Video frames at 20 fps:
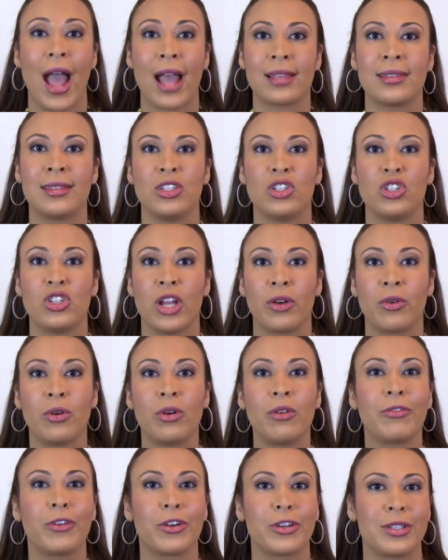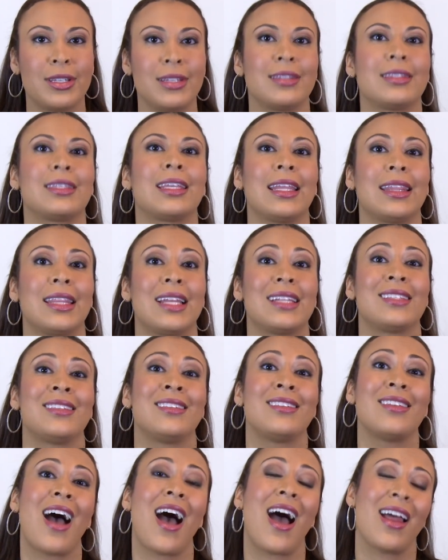wax in general versus skin
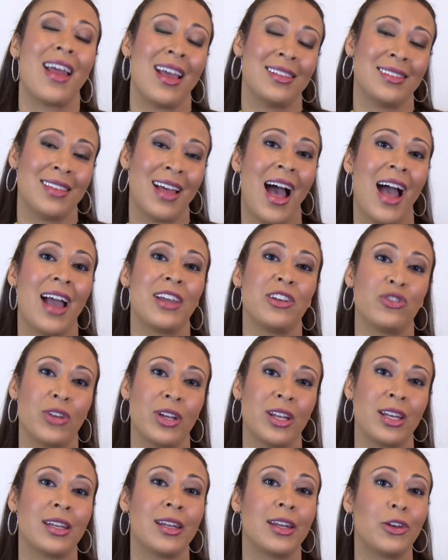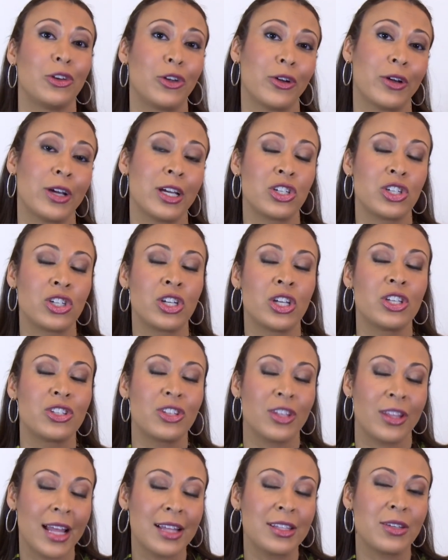that's not as hydrated and nourished.
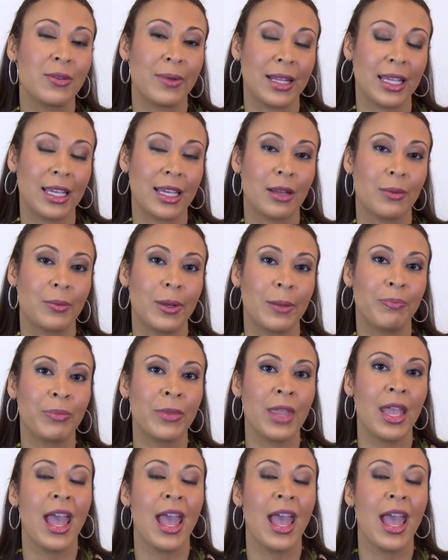So that's a really good one.